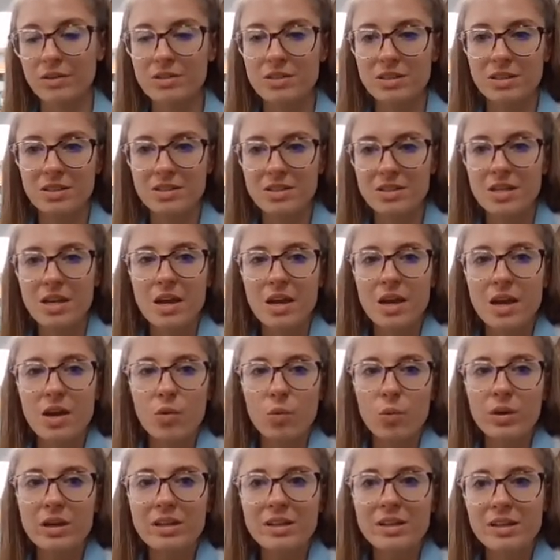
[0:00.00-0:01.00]
Since
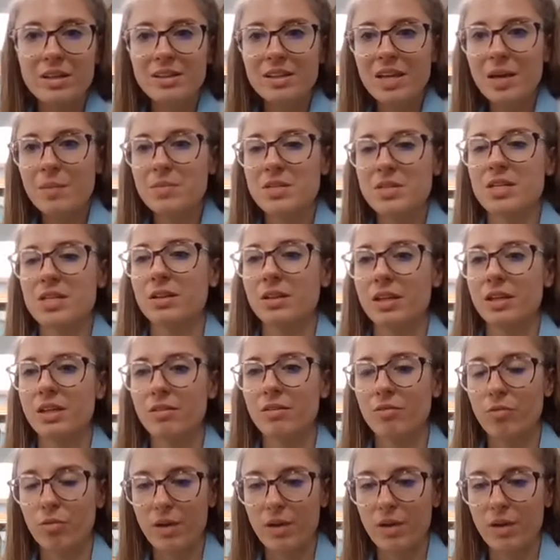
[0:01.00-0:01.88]
we need them to live,